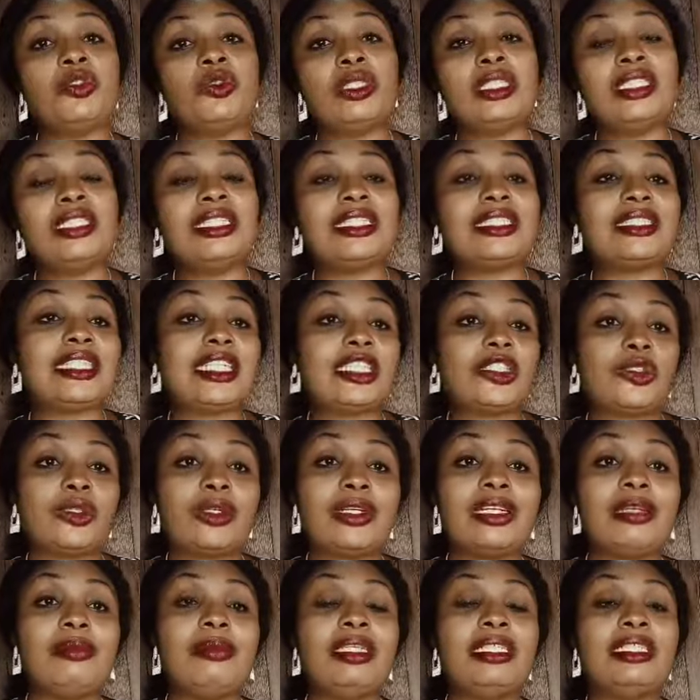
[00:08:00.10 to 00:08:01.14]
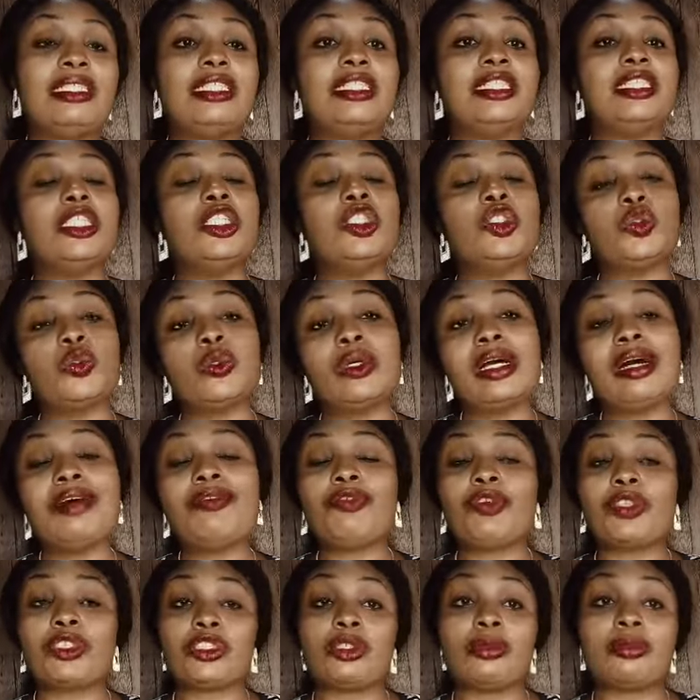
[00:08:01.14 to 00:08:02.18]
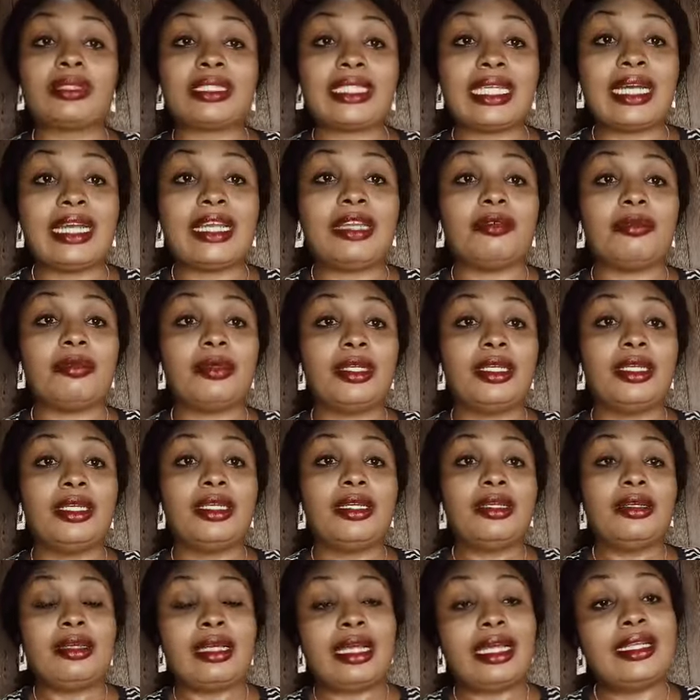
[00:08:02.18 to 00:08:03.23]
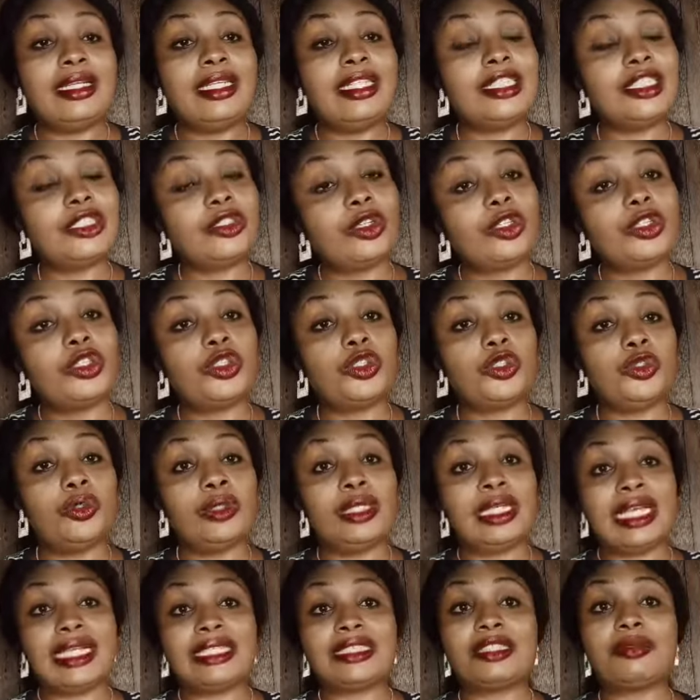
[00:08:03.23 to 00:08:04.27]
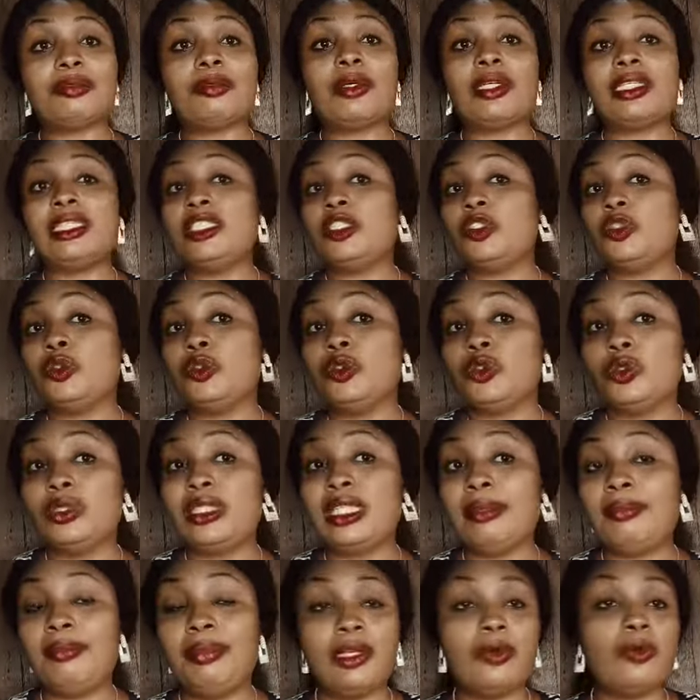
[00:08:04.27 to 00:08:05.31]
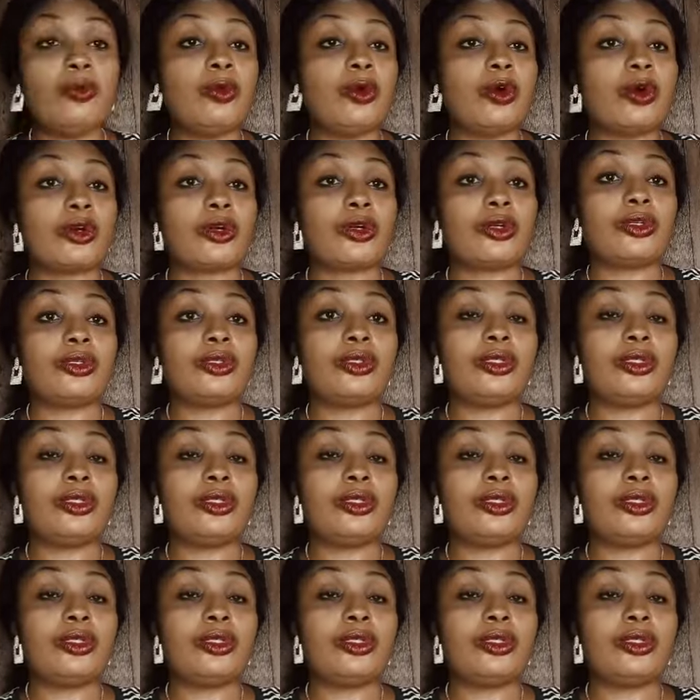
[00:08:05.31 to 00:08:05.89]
doing this natural remedies, it will help for some time, at least until you get money to do the big work.